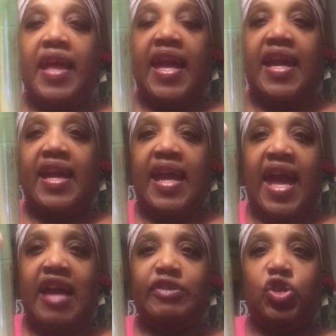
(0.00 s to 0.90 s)
it
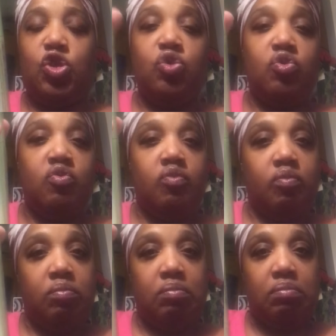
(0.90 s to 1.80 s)
has two
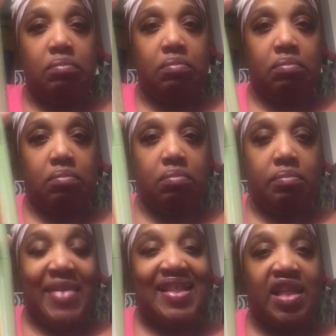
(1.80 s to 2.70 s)

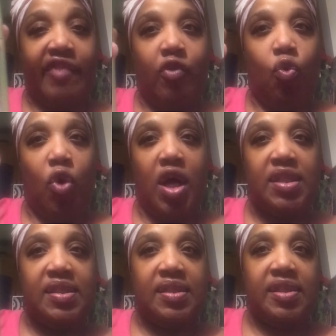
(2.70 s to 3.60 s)
mascara.
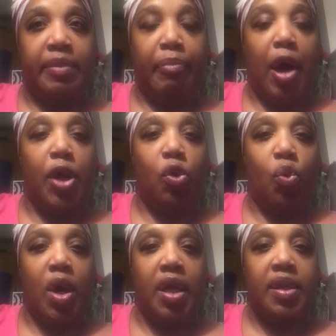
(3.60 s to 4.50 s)
One, the
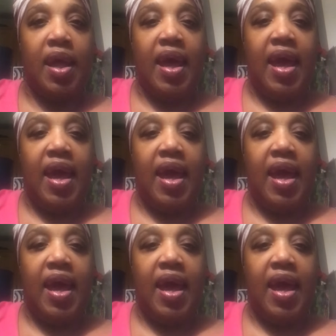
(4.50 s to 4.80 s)
bottom one